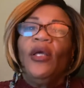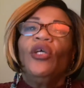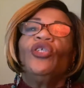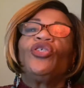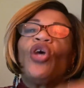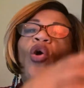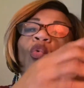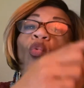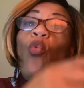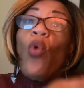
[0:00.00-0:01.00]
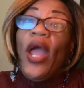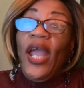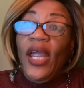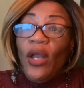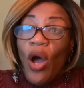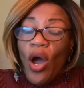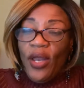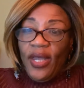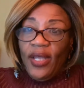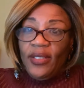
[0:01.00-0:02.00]
So wait
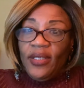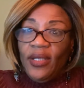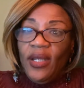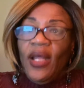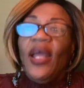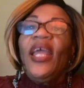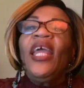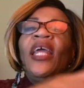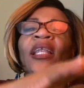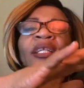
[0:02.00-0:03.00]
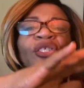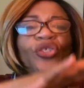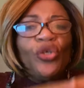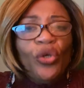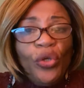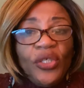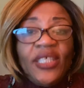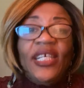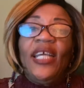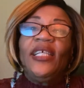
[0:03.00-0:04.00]
on it. In due
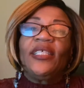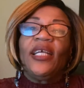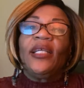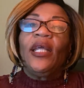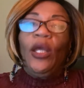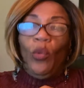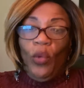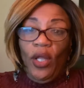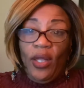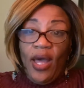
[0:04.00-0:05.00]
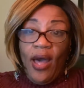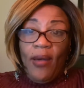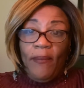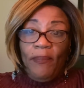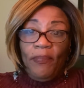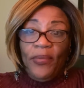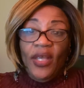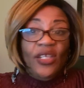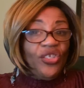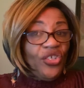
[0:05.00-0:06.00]
season, it will come.
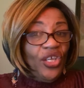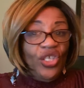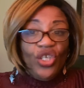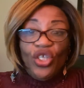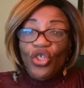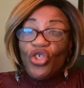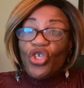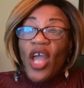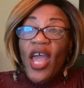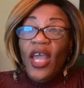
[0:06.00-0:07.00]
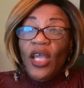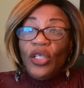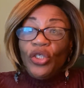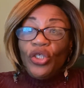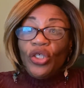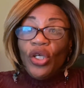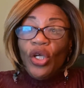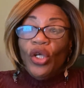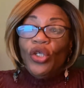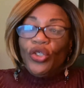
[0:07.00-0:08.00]
Seasons change.
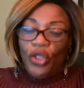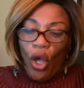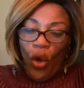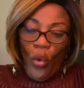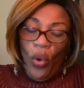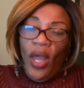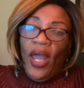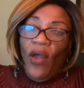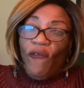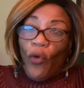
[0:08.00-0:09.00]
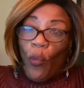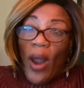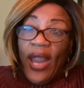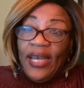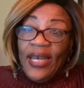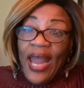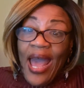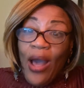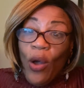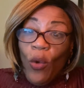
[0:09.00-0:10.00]
So for right
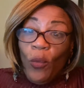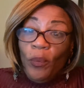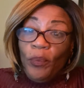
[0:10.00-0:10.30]
now,